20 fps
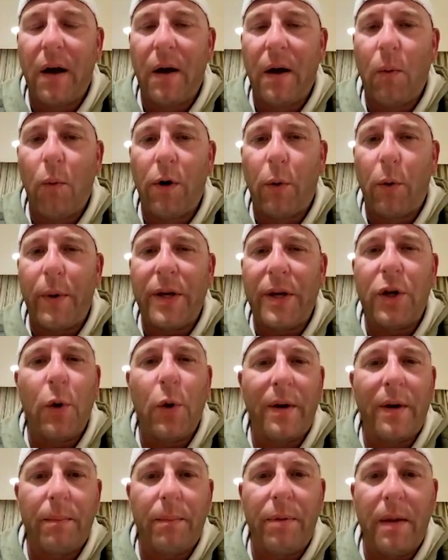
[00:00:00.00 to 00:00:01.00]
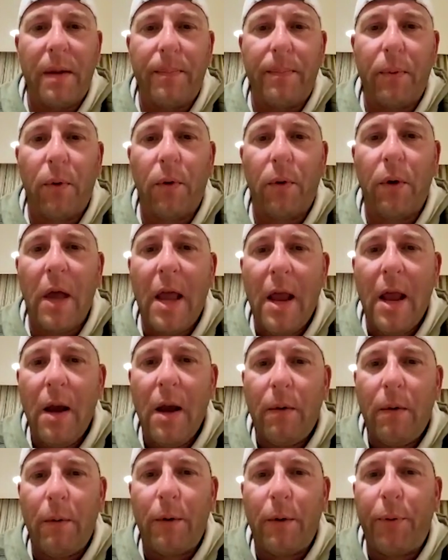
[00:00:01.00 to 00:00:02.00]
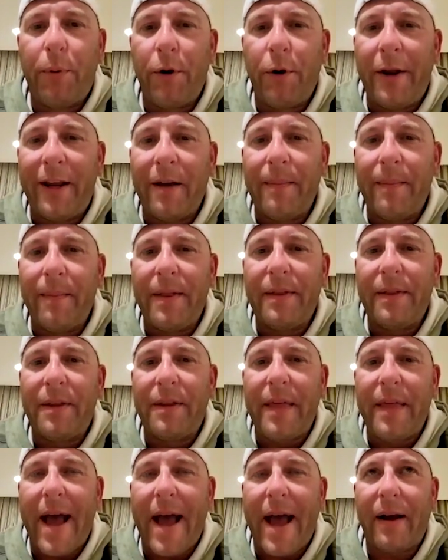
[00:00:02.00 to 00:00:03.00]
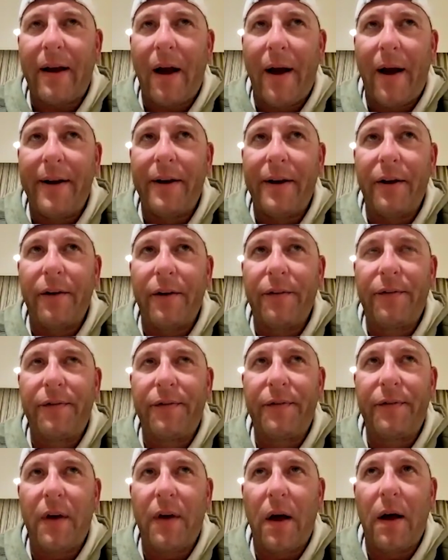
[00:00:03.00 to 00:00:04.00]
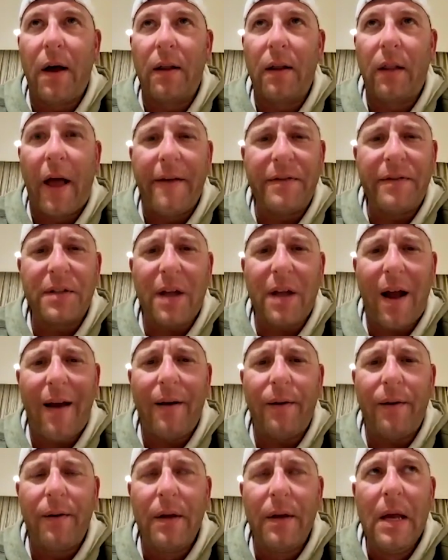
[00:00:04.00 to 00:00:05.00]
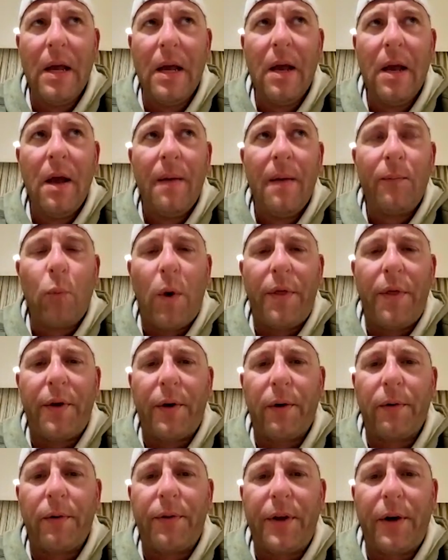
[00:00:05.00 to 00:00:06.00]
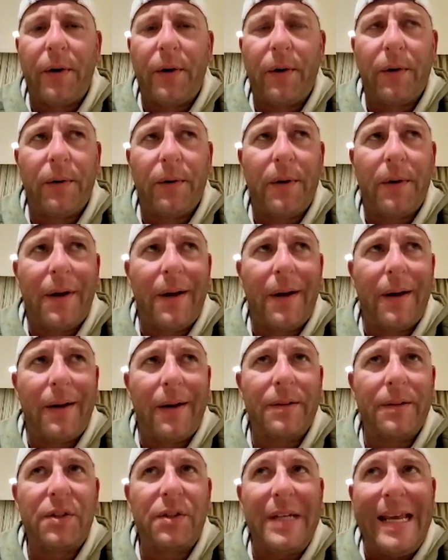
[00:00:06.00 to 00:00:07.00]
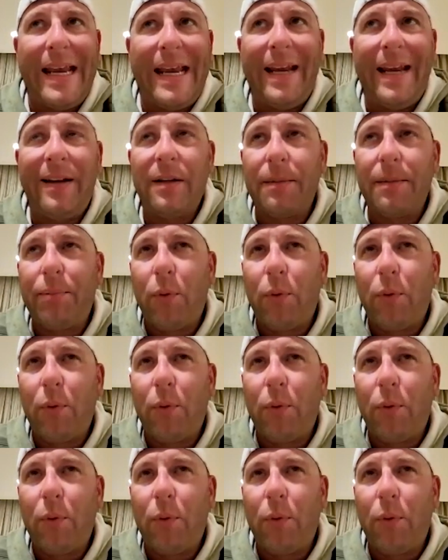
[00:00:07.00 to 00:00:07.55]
What are we doing to people when we're putting them into that kind of lifestyle, whether they're seeing